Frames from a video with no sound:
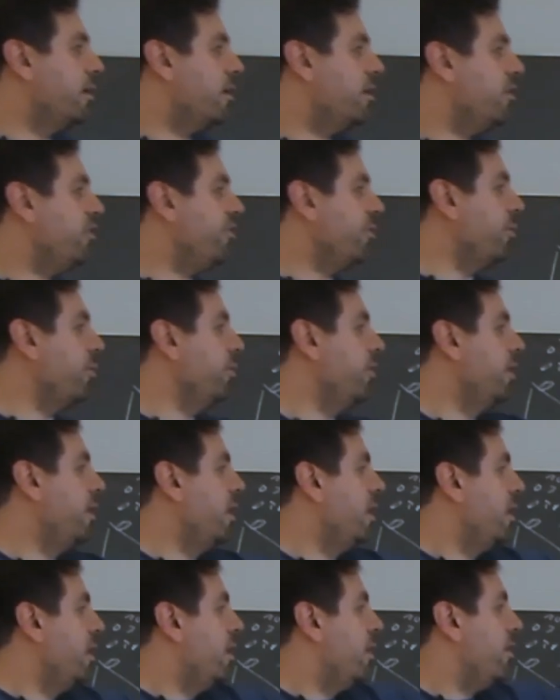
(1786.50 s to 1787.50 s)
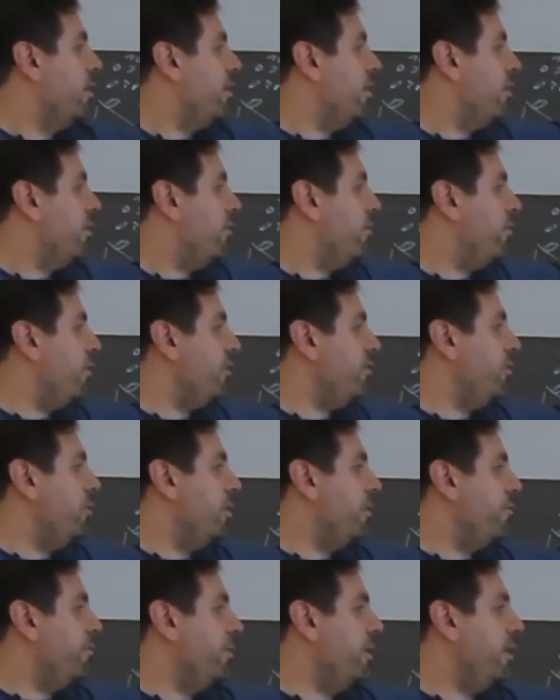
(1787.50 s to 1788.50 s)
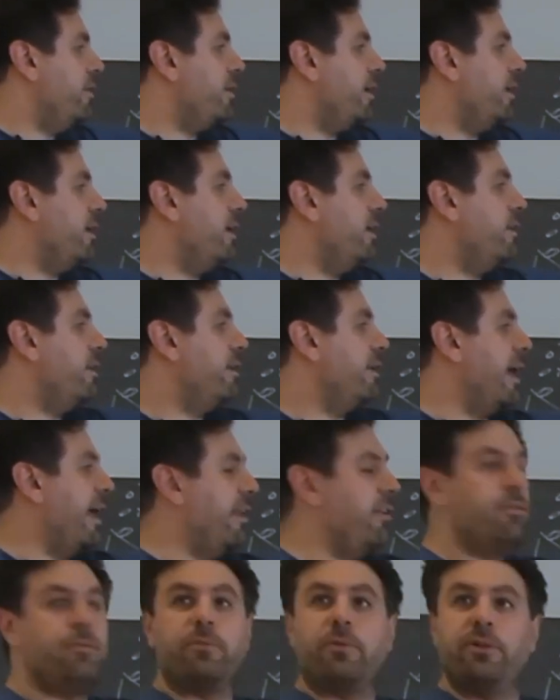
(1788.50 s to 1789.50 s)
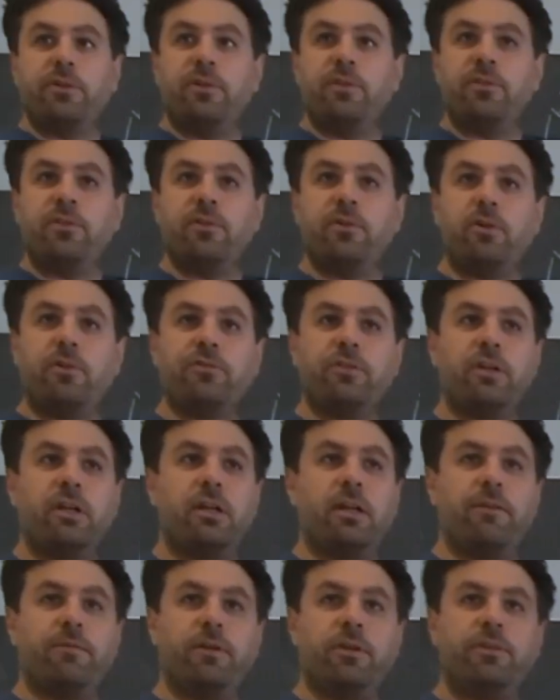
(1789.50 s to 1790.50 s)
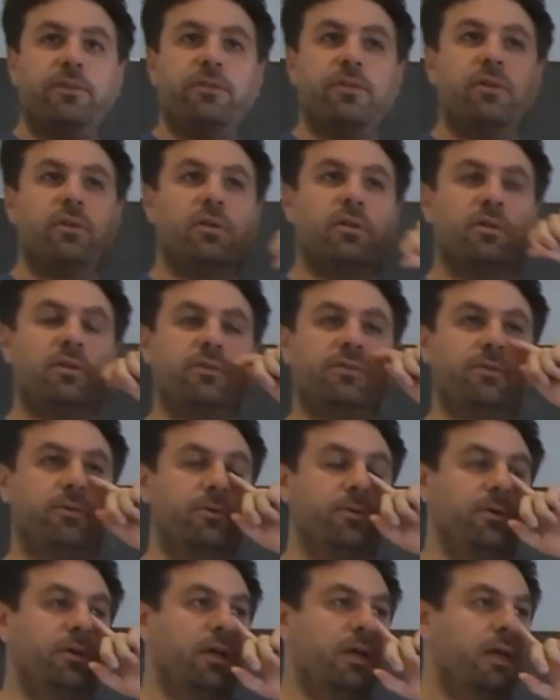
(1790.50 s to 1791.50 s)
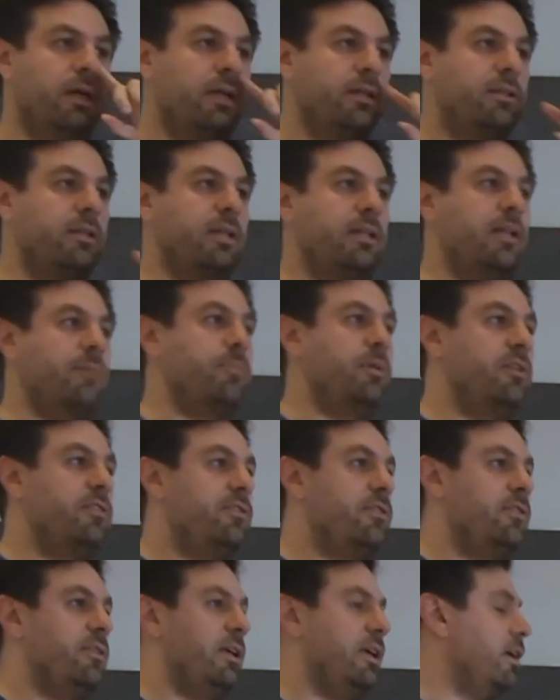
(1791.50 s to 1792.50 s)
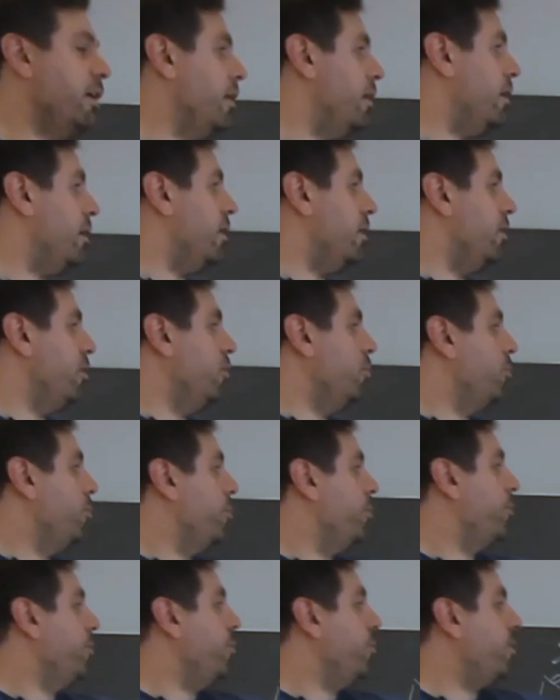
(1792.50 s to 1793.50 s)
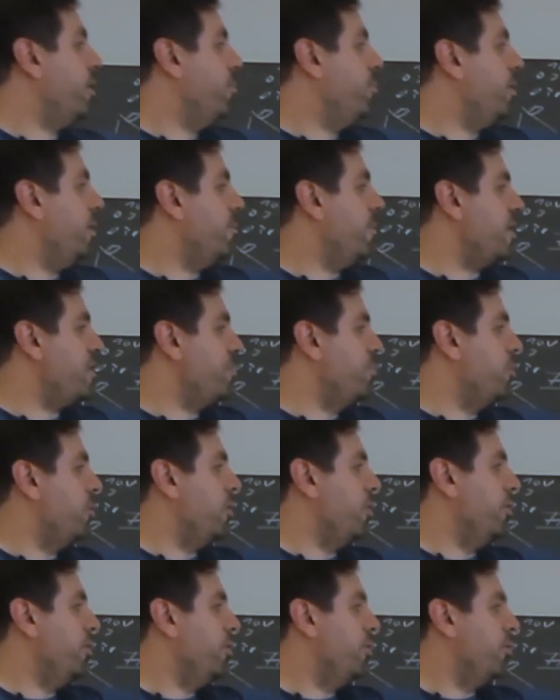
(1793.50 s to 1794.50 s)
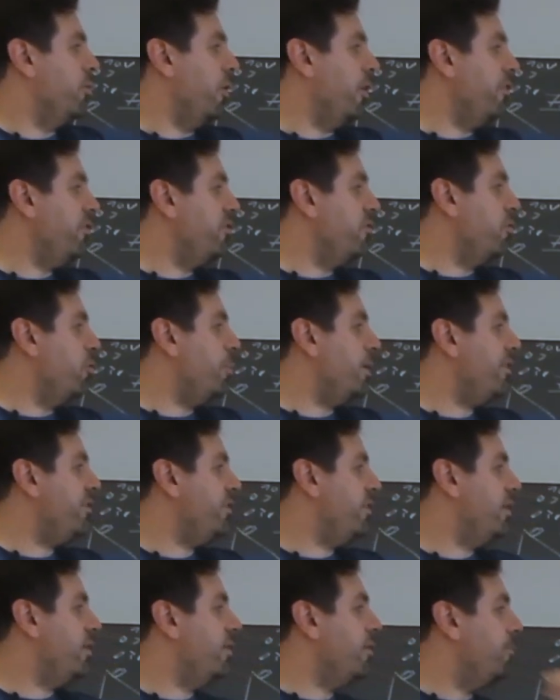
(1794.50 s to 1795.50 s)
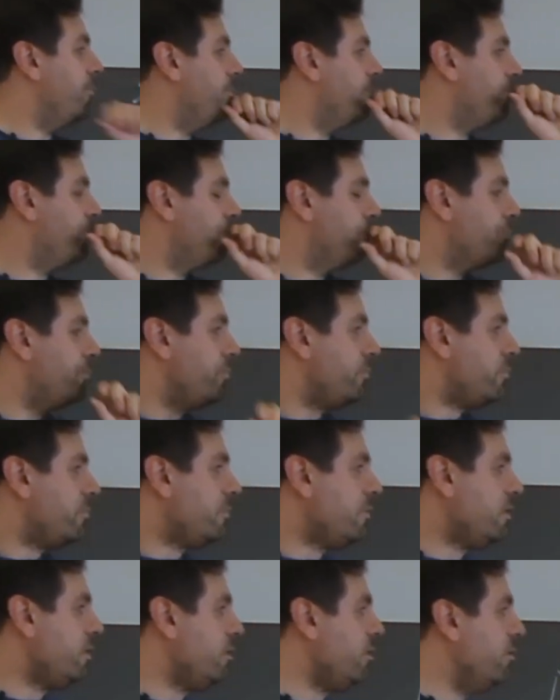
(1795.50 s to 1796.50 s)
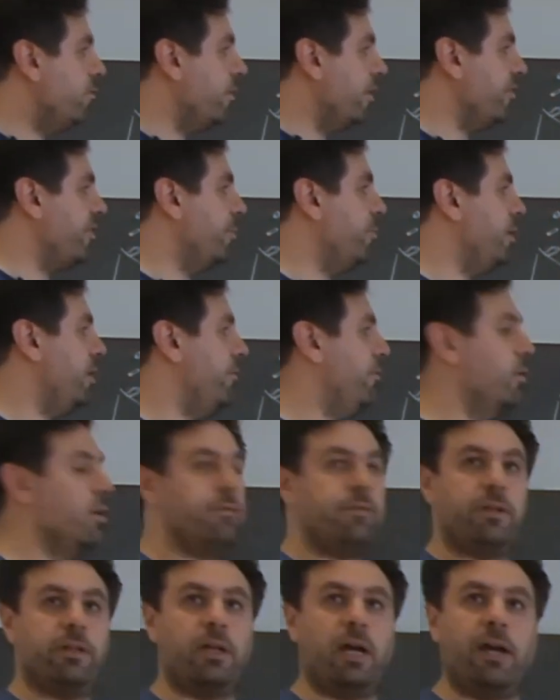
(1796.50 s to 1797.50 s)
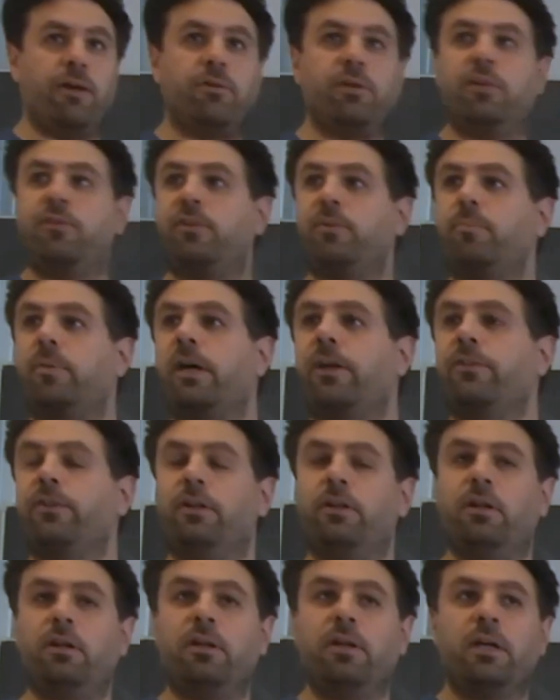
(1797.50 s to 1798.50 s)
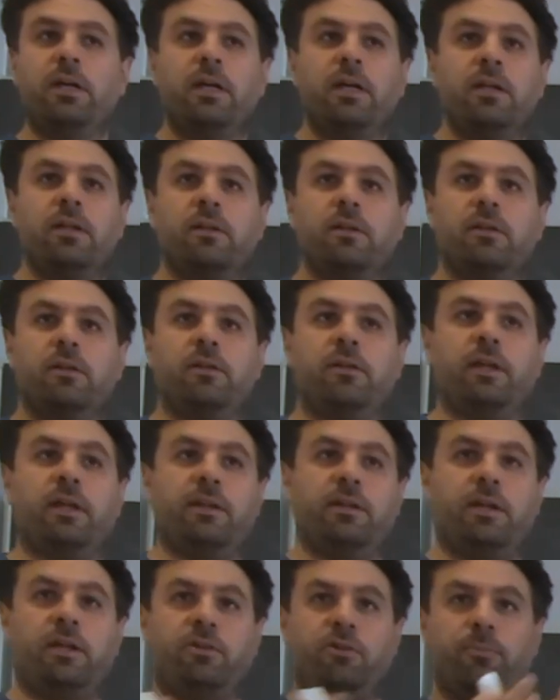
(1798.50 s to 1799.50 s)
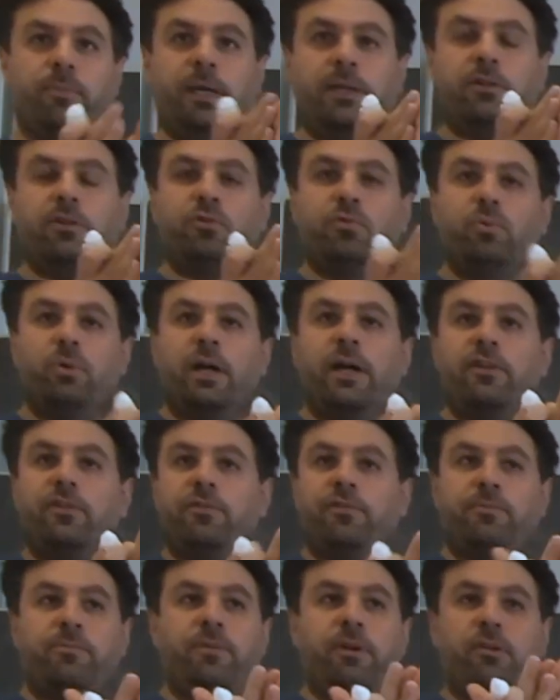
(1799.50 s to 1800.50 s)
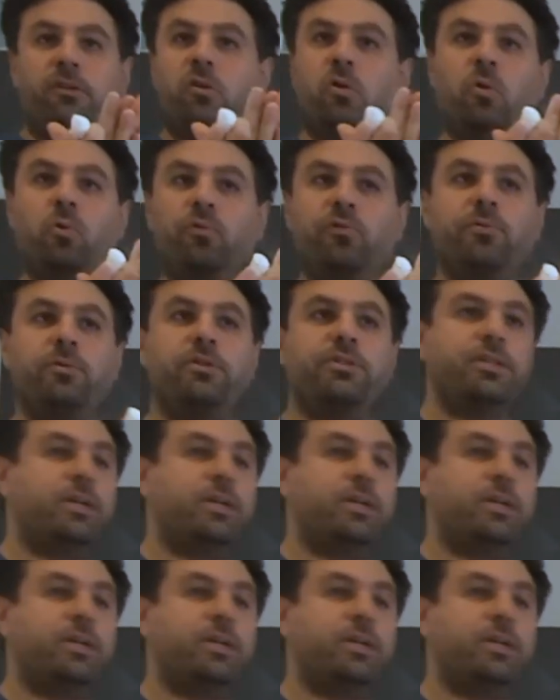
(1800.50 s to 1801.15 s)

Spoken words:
So first you have really dedicated lines for these logical levels. So that means you can be much more noise robust here. For example, if you have an ionizing particle and you make the two lines very close to each